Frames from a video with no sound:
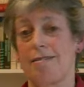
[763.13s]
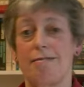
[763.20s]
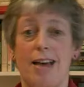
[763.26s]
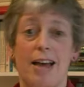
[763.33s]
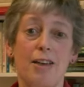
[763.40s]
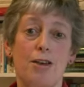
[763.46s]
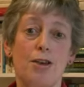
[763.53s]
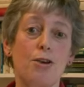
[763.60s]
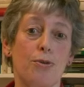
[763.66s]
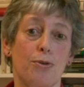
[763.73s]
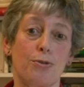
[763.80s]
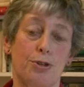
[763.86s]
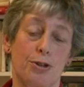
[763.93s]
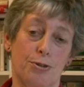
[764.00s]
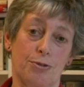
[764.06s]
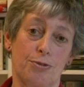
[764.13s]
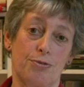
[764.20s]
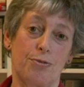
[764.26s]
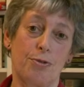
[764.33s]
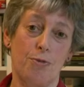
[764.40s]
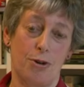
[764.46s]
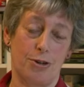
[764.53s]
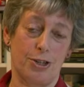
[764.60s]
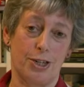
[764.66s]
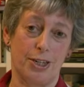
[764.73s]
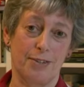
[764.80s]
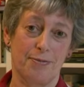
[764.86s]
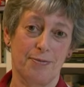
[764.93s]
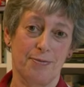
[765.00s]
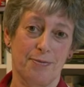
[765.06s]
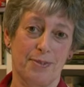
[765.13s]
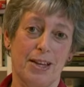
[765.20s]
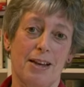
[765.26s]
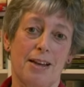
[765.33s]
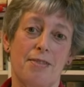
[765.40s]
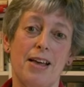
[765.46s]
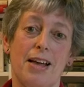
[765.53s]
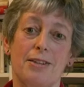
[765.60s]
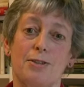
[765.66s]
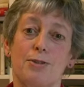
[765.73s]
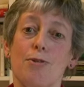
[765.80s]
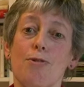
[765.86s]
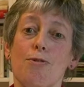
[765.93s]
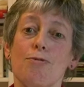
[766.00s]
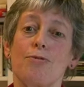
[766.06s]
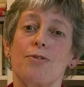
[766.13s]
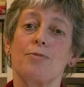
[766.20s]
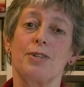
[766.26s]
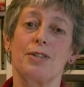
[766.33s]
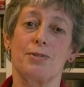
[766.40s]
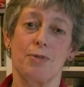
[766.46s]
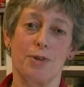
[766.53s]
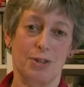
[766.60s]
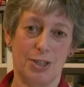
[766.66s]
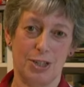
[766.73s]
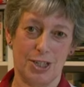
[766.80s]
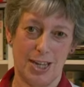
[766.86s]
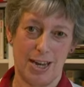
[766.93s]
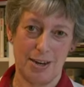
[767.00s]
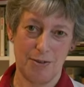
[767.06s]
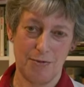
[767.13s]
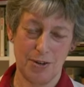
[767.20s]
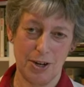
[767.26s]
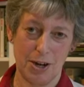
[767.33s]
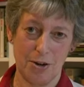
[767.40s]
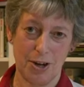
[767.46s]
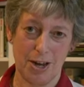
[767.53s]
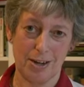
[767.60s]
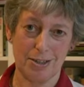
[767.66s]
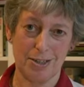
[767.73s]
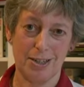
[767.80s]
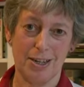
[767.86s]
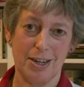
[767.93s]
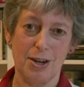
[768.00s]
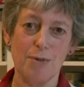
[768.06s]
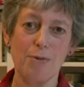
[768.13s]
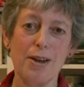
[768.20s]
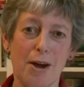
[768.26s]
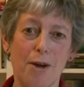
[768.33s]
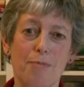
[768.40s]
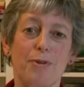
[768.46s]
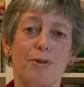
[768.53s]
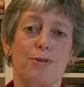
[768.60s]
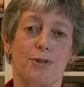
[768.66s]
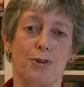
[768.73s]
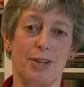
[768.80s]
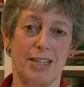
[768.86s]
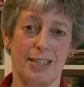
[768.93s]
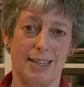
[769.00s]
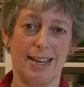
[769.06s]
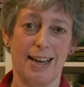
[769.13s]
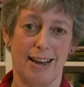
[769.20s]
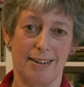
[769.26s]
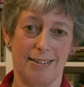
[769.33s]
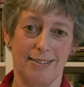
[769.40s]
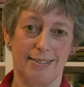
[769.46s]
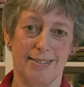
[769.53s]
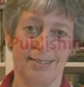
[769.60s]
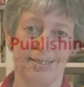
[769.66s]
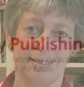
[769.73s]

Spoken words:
Thank you too for watching. That's all from this Royal Society videocast. We hope you'll join us again.